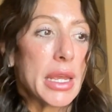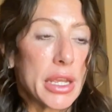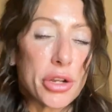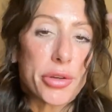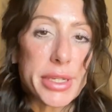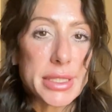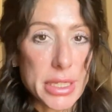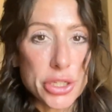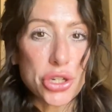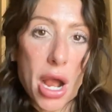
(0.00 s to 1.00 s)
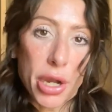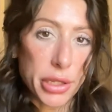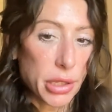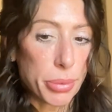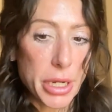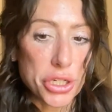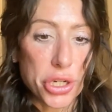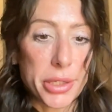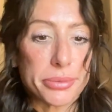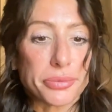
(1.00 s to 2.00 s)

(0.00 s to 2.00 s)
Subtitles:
increased intraocular pressure.